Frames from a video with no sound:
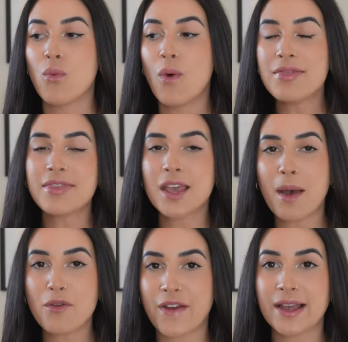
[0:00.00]
One thing
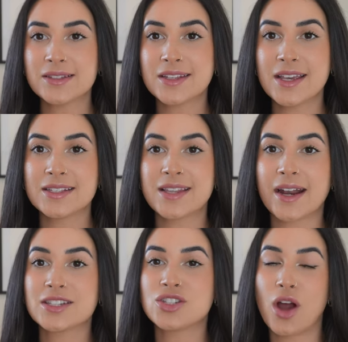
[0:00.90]
about Fansly is
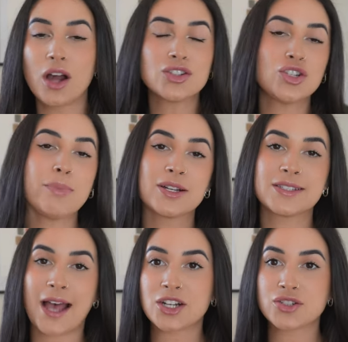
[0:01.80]
that it's not super
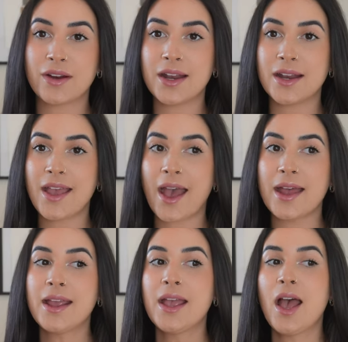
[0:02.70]
saturated
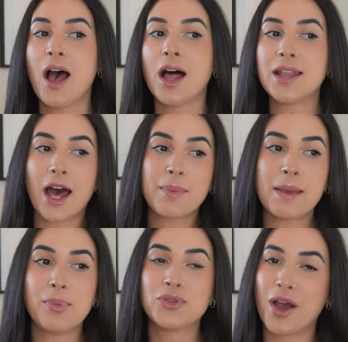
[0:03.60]
yet. A lot of
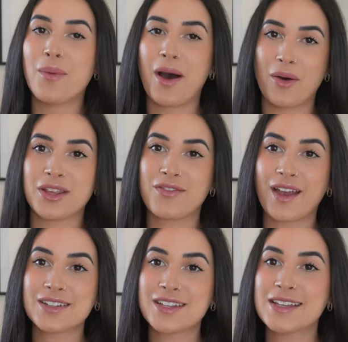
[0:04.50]
people know what
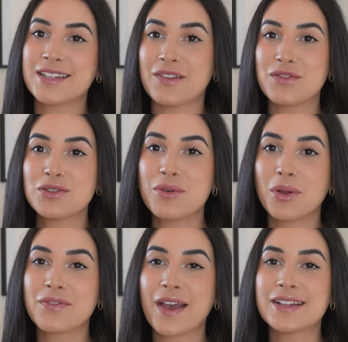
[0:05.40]
OnlyFans is, and if you do
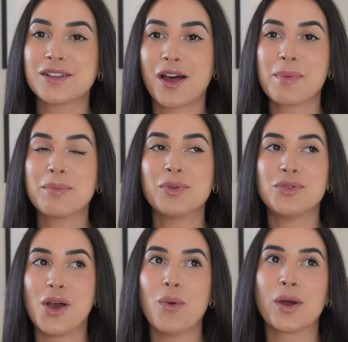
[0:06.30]
OnlyFans, a lot of people
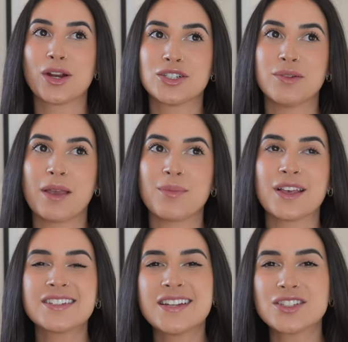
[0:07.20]
know what you're doing
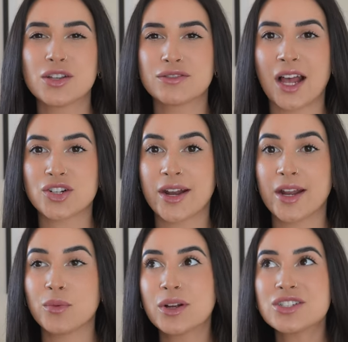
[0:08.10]
because it is so
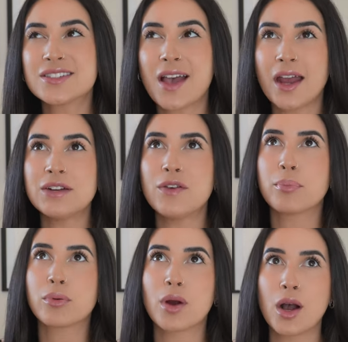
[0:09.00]
saturated, which is kind of
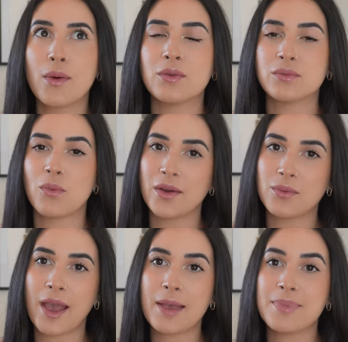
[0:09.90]
a pro in
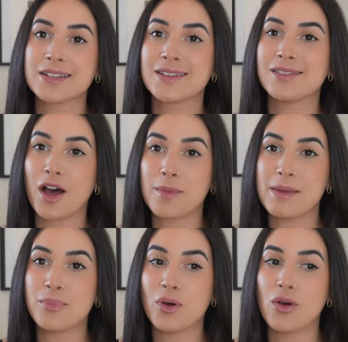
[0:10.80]
one way because a lot of
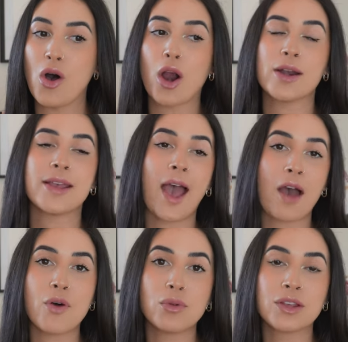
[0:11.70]
people already
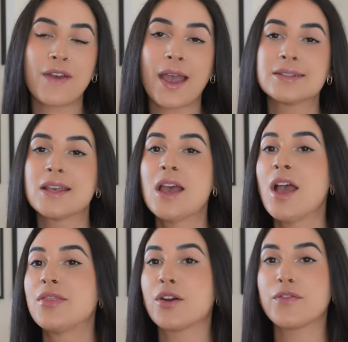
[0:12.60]
have OnlyFans.
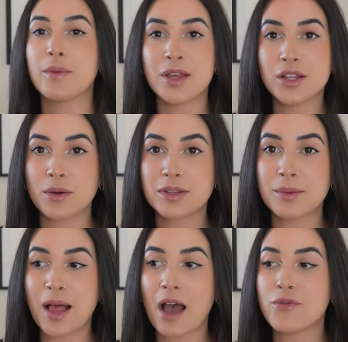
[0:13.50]
They're familiar with the
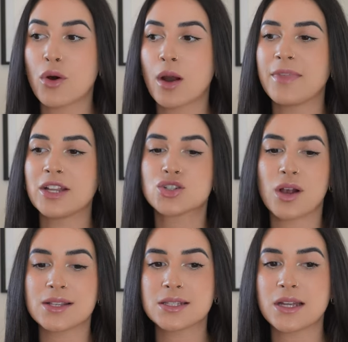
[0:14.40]
platform, they
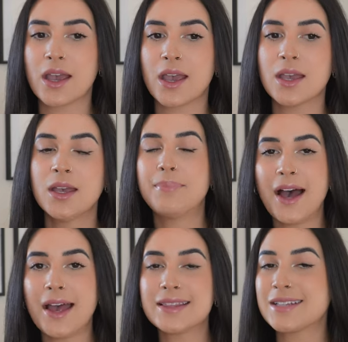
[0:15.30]
trust it,
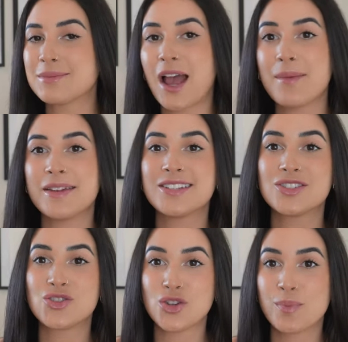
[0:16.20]
but at the same time, it is
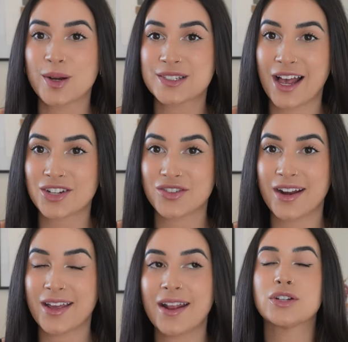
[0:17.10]
super
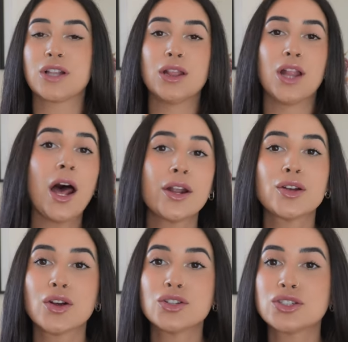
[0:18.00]
saturated. There's a lot
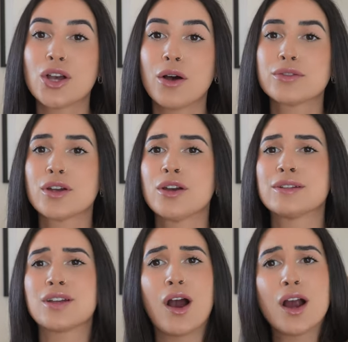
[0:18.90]
of girls to go through.
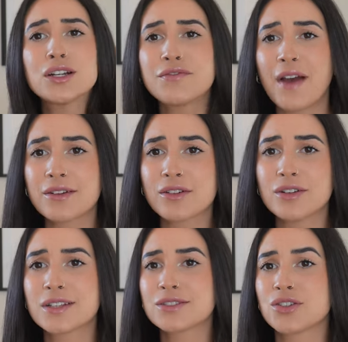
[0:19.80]
It's hard to find
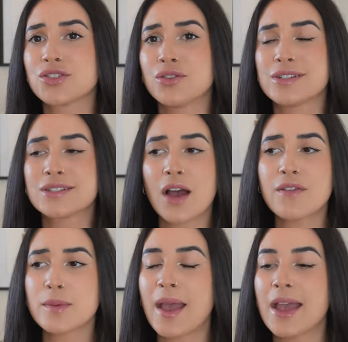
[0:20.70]
girls because there's no
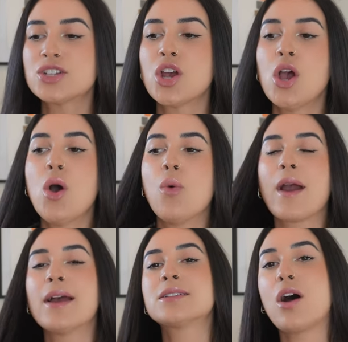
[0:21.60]
discover page.
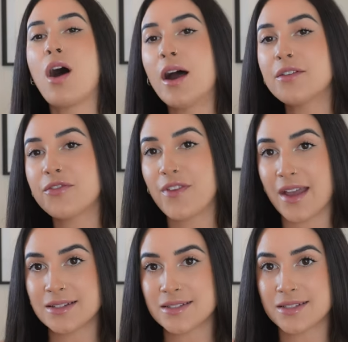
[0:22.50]
Whereas on
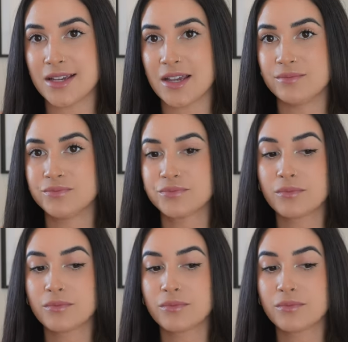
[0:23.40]
Fansly,